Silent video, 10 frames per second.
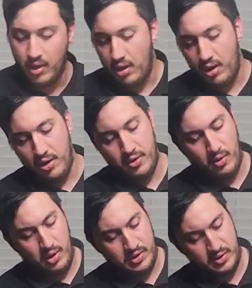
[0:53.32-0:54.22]
Uh, you
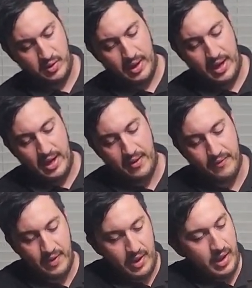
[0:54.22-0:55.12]
also have
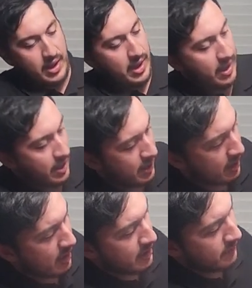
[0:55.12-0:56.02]
a
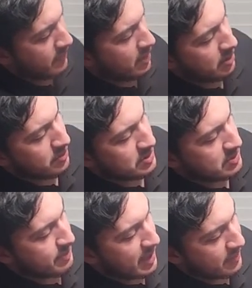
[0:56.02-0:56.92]
kind of a little
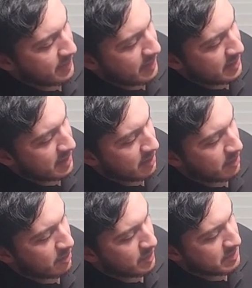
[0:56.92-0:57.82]
spec thingy telling
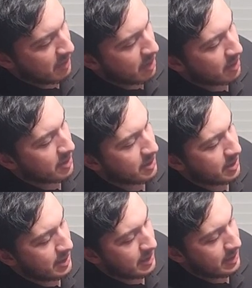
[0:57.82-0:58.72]
you which model it
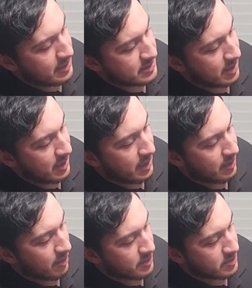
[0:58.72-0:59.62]
is and
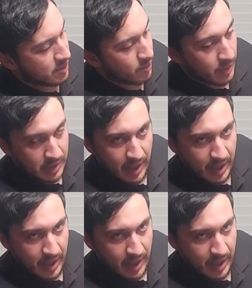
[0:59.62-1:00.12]
also what